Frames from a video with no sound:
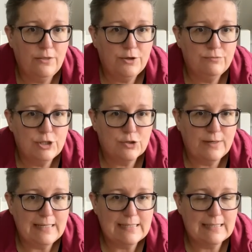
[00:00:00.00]

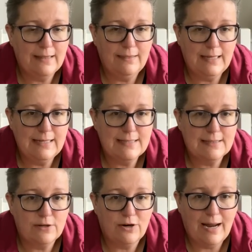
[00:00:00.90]
retreats and things
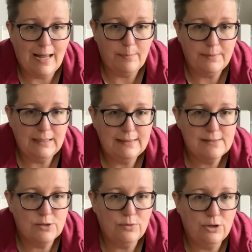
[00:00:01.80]
that are happening,
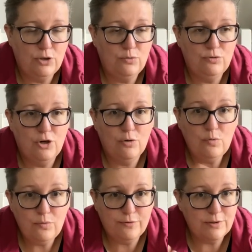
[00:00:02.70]
so that you
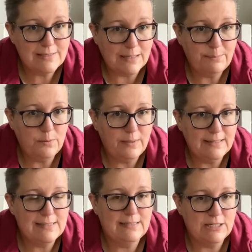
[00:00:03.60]
know, for example, when
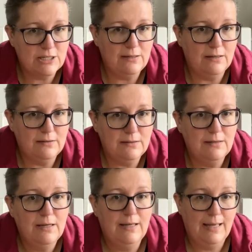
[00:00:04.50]
Stitch in
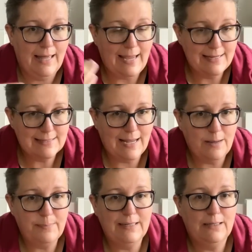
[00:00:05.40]
London is
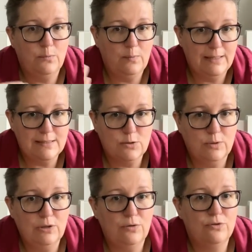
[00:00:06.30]
happening, when it's
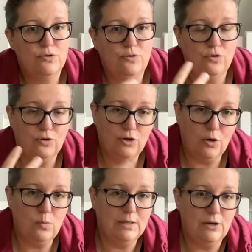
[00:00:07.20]
going on, so that you can
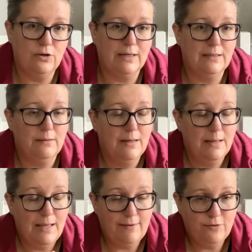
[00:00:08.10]
go and look, and
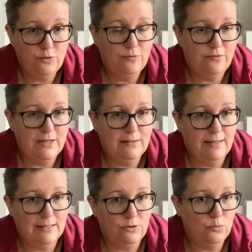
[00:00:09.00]
if you feel
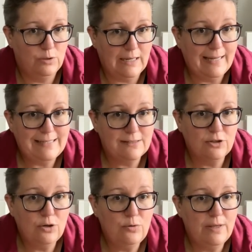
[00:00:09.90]
like you would like to
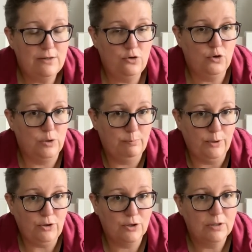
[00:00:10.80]
go, then you could
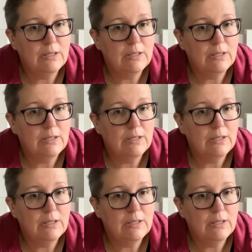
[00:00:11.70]
book.